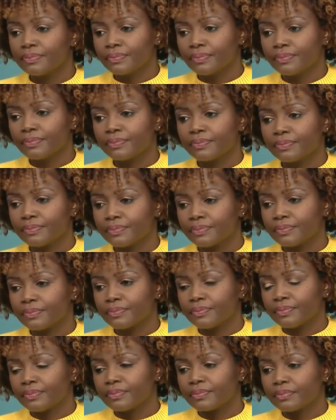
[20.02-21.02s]
flying
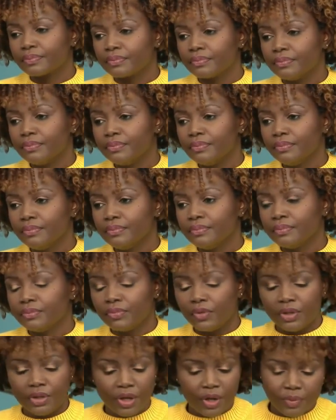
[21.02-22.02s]
objects is missing?
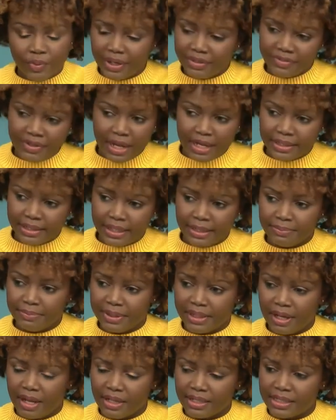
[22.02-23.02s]
No, we have not
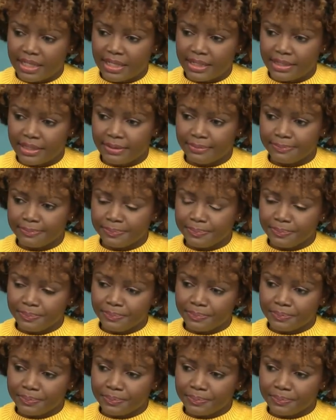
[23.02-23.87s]
yet been contacted.